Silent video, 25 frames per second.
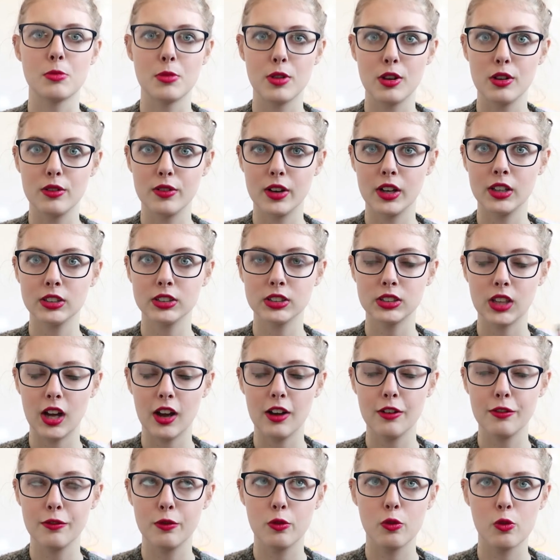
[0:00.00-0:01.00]
remover
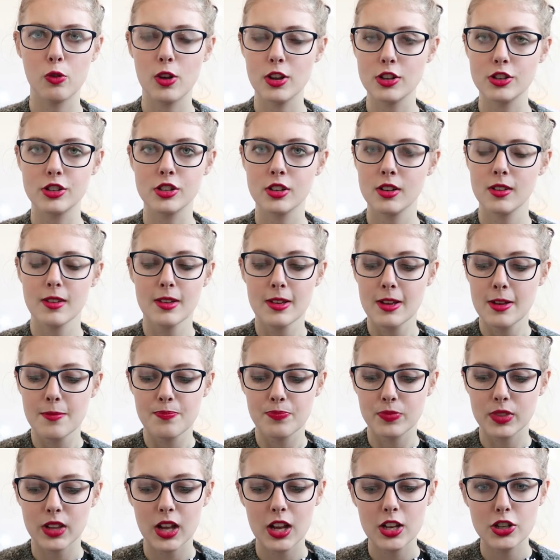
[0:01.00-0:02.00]
stuff which
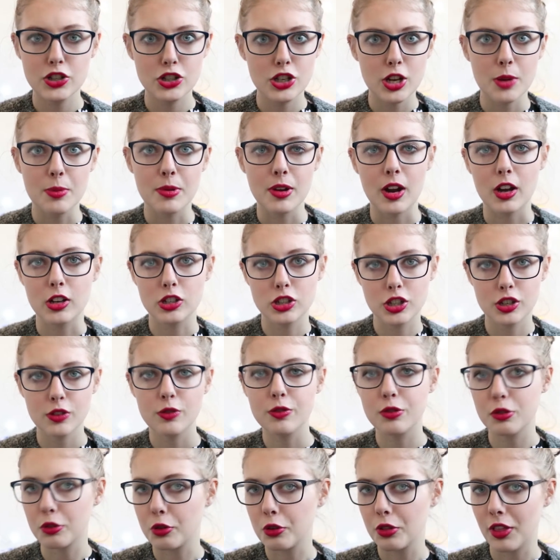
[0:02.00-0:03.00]
is stupid. I should
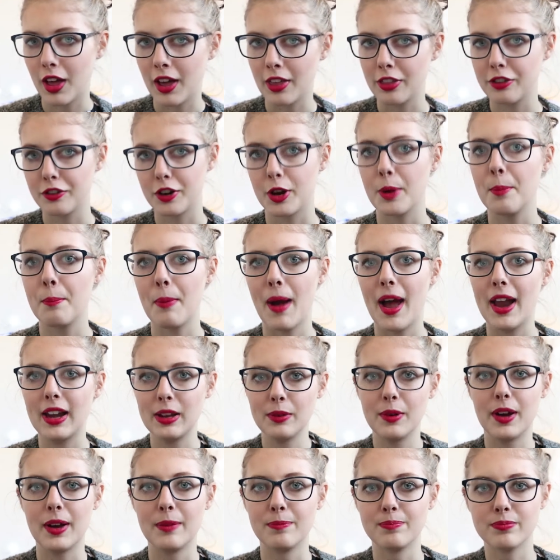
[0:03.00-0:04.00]
have thought that through but
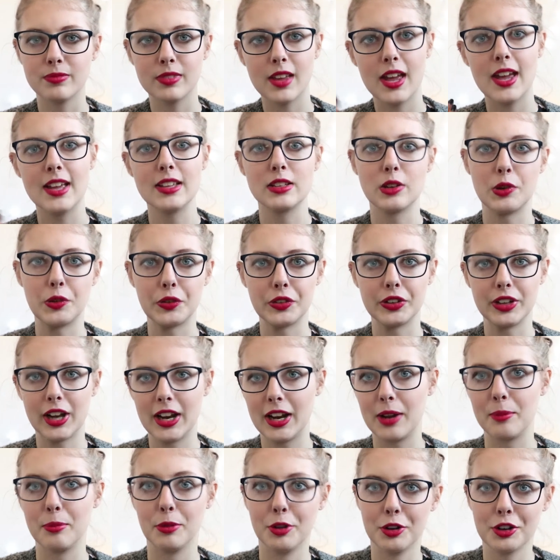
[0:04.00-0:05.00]
anyway it's on
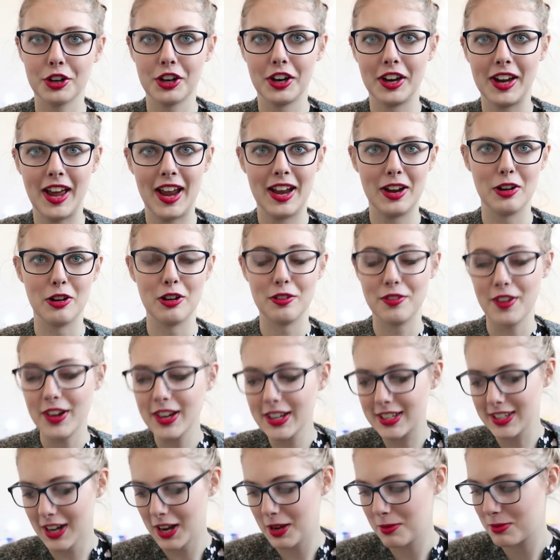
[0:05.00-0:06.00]
and I'm not going to get it off
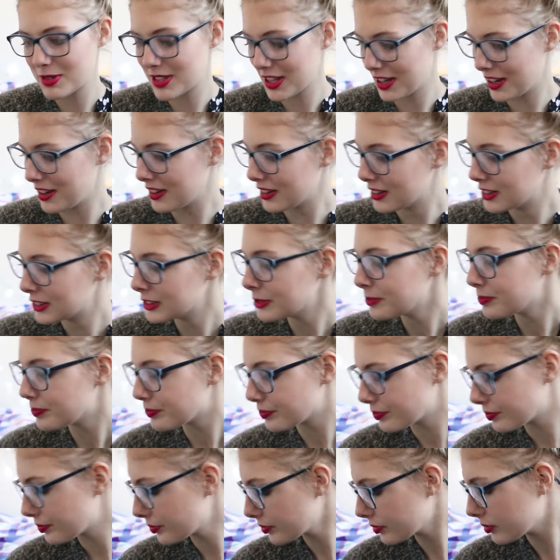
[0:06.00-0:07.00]
anytime soon.
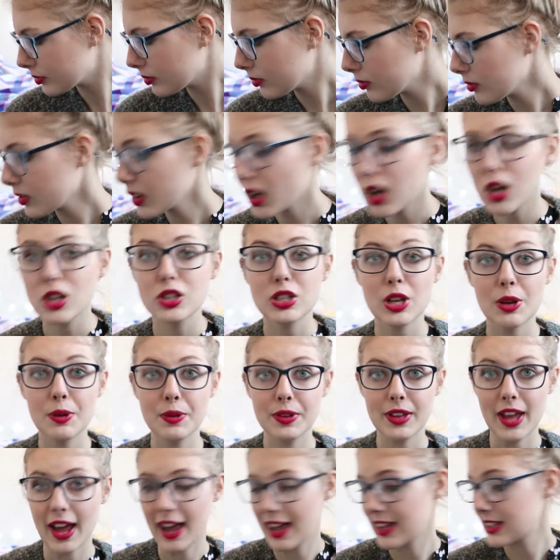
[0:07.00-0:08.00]
So
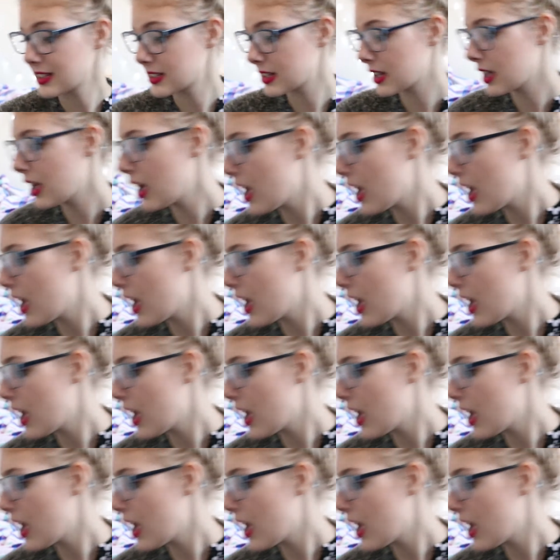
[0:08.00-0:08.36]
yes